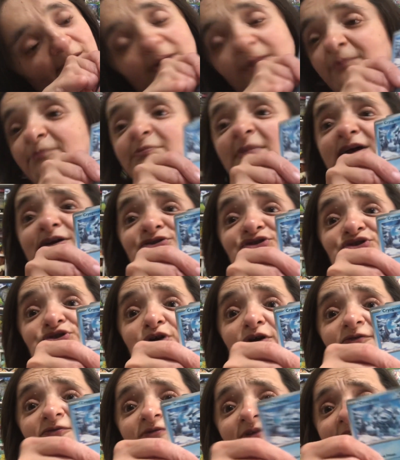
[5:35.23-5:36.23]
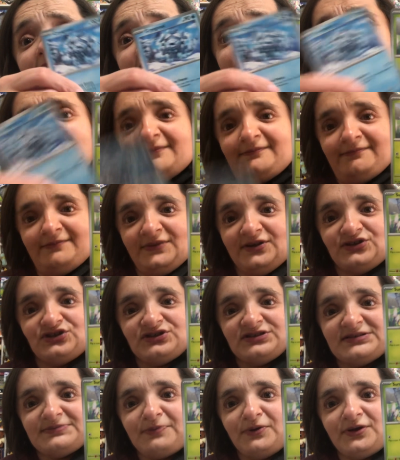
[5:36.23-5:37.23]
Metal Snowflake. Let's
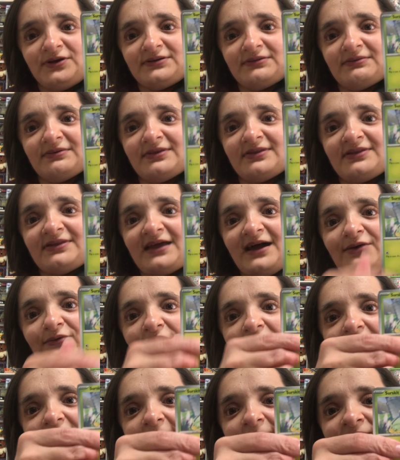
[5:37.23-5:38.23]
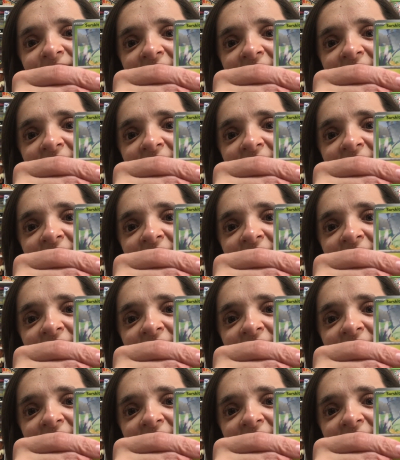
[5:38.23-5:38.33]
just put it that way.